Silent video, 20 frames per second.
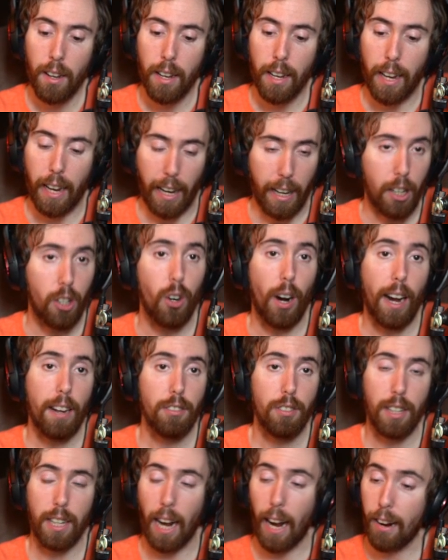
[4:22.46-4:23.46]
In
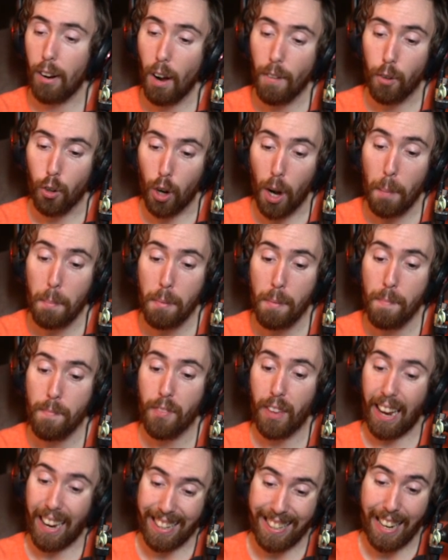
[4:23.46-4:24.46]
Classic, I level up,
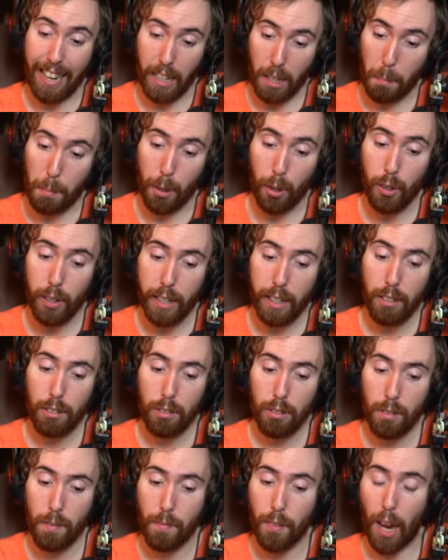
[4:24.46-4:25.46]
I gain
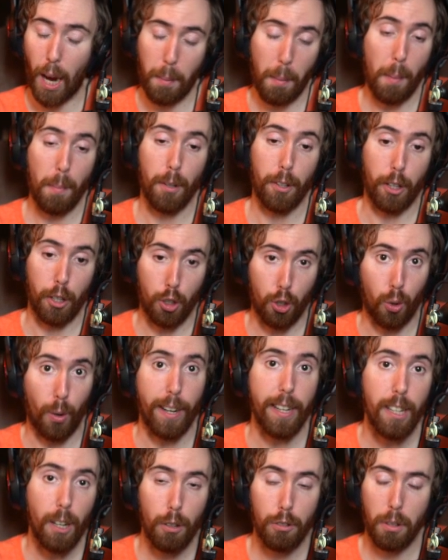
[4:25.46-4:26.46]
abilities, I'm able to
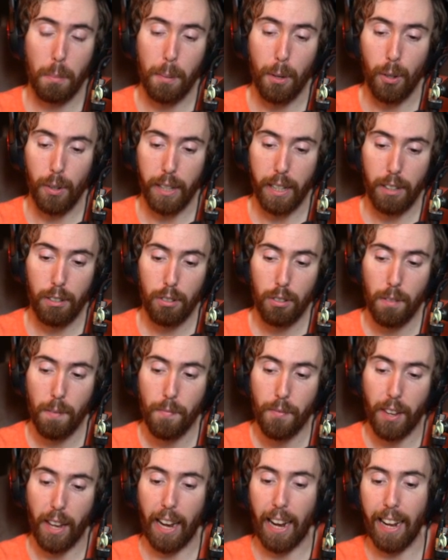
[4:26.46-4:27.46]
train those abilities,
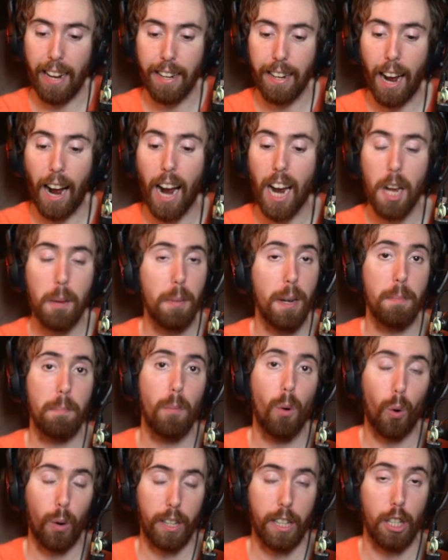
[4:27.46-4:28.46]
and I am in
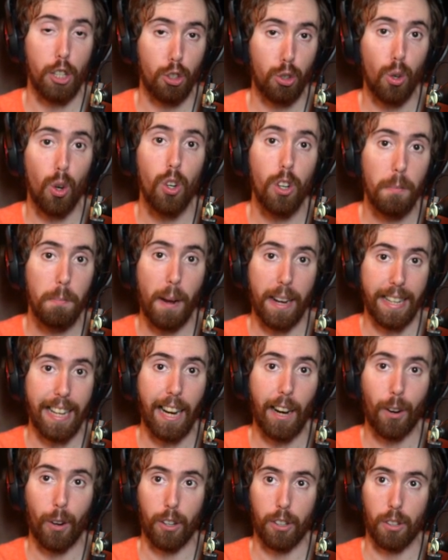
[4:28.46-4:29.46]
more control of my
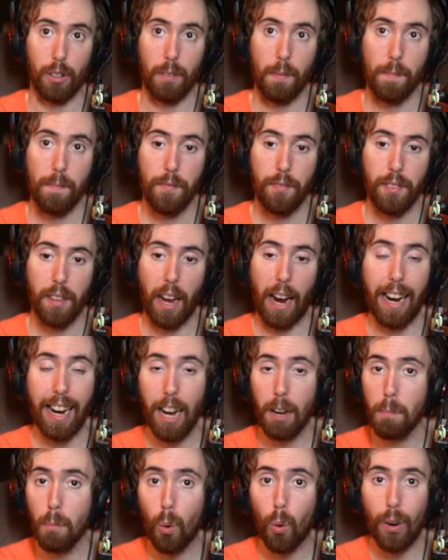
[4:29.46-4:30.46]
character. I
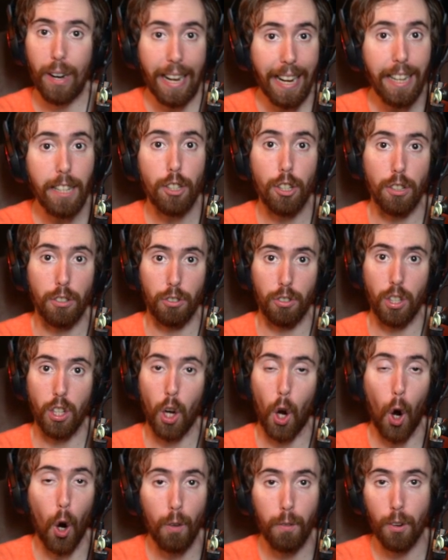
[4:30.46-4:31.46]
have more agency
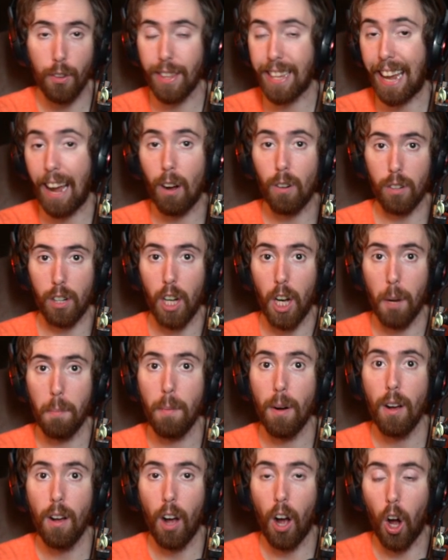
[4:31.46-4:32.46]
over the
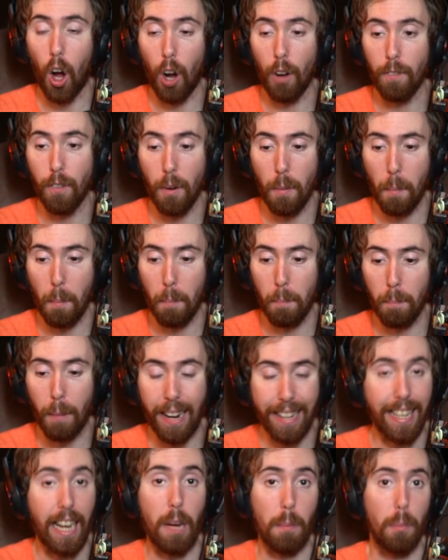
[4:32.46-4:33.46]
outcome of
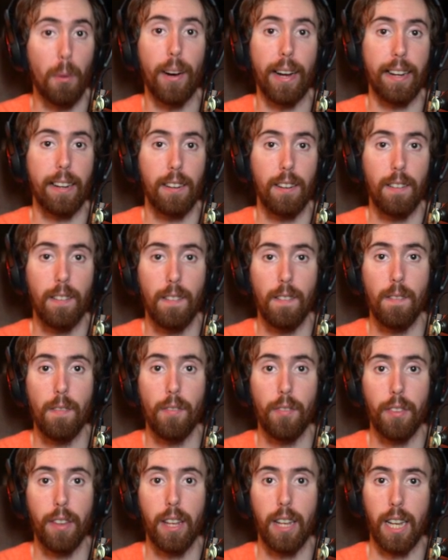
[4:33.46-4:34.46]
my gameplay.
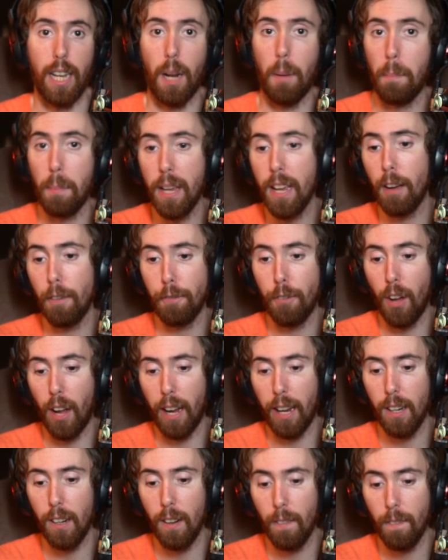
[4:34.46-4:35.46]
In
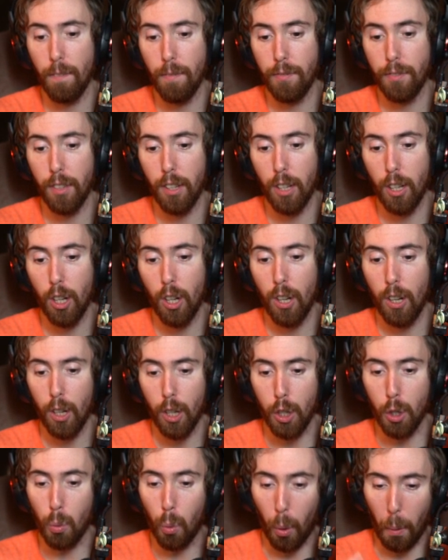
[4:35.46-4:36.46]
BFA,
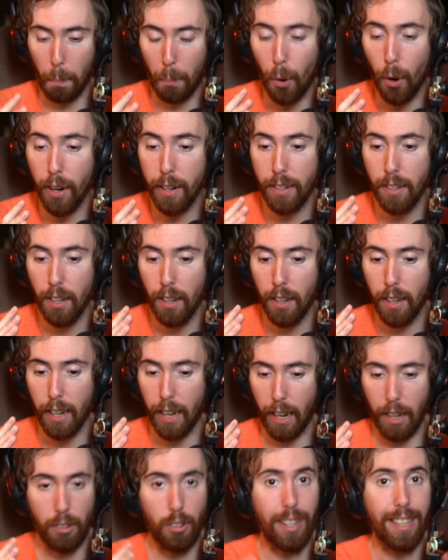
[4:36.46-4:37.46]
you are put,
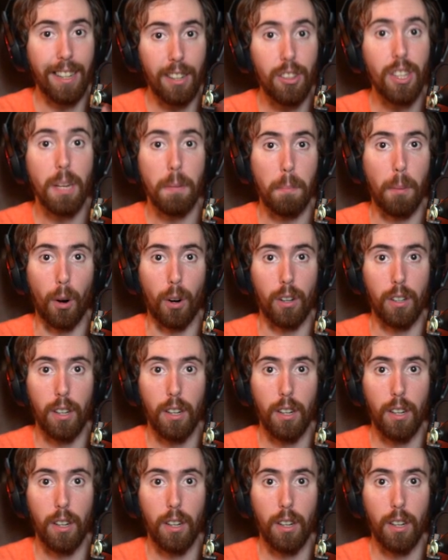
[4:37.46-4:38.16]
it's like a theme park.